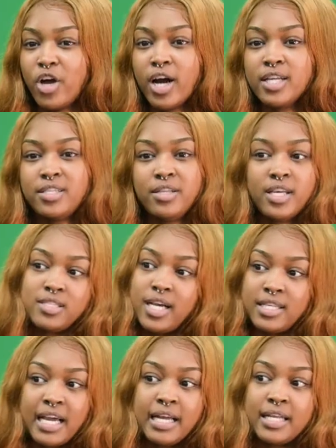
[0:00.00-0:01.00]
thirds and things
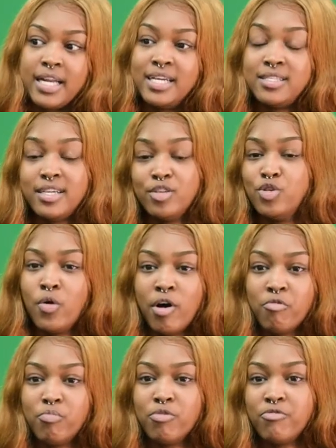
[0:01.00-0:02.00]
like that that I didn't know
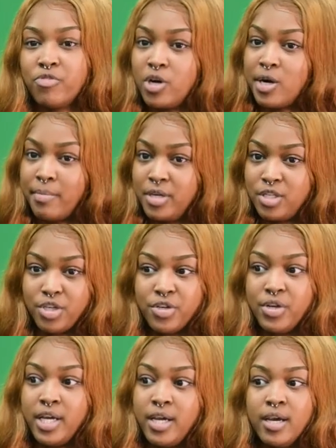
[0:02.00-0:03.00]
of before coming to
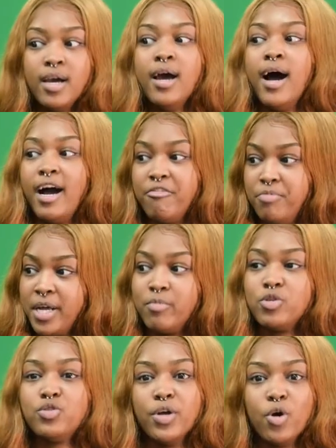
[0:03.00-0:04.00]
uni. I've been
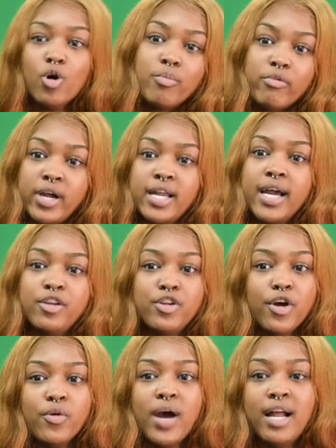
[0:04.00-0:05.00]
able to incorporate and, you
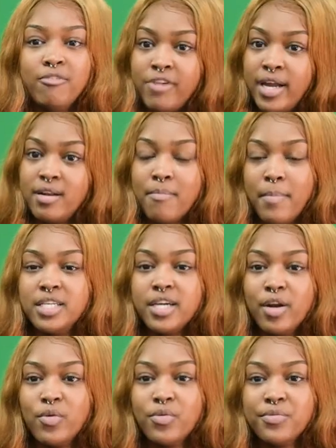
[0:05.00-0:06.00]
know, elevate my channel.